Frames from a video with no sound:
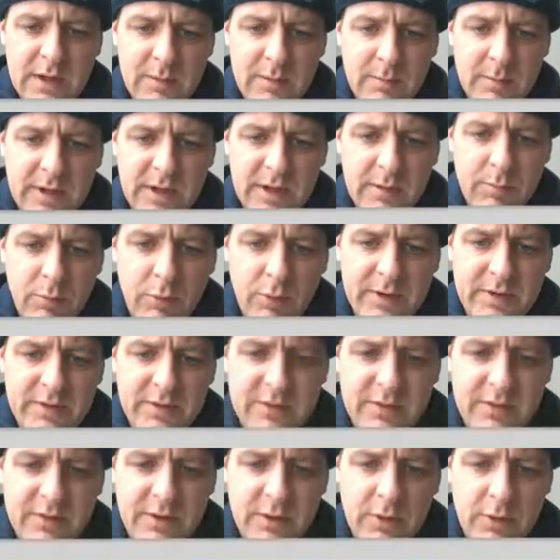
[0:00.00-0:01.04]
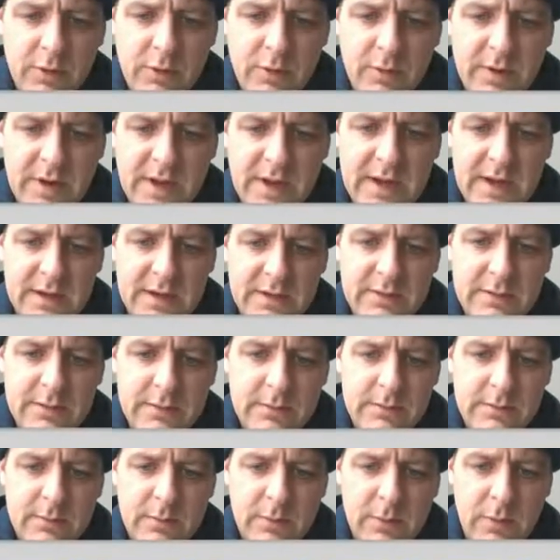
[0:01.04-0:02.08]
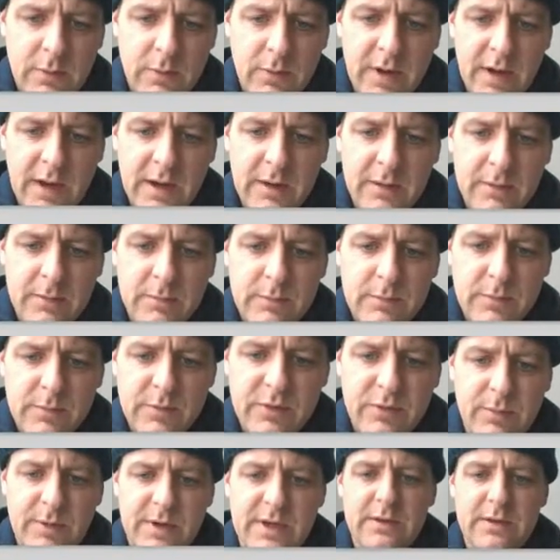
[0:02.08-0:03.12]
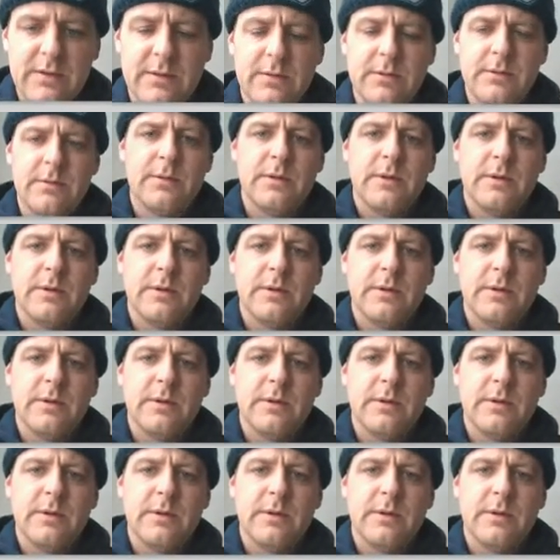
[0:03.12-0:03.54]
I'm going to get 0.08. Okay, sweet.